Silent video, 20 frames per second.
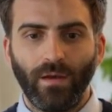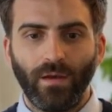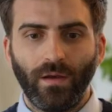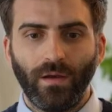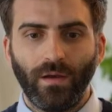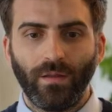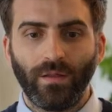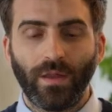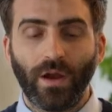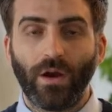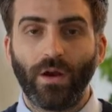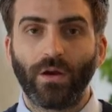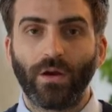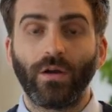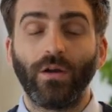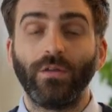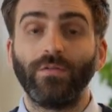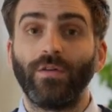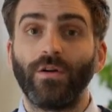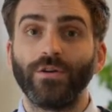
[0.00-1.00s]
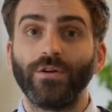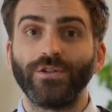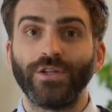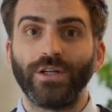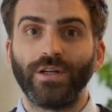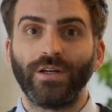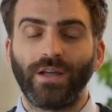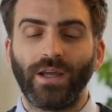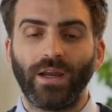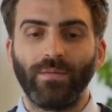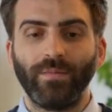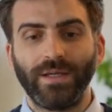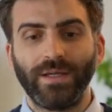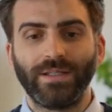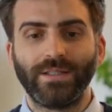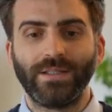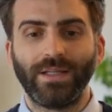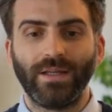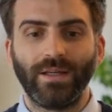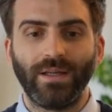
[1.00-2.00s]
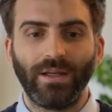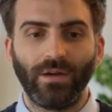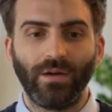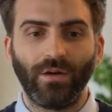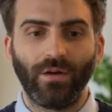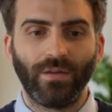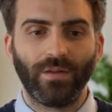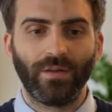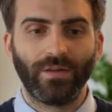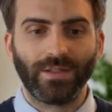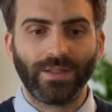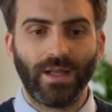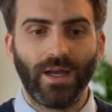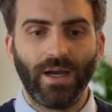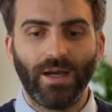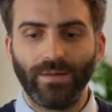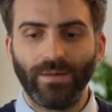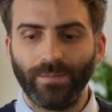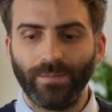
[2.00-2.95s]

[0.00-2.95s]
Their conversion can be seen here on this slide.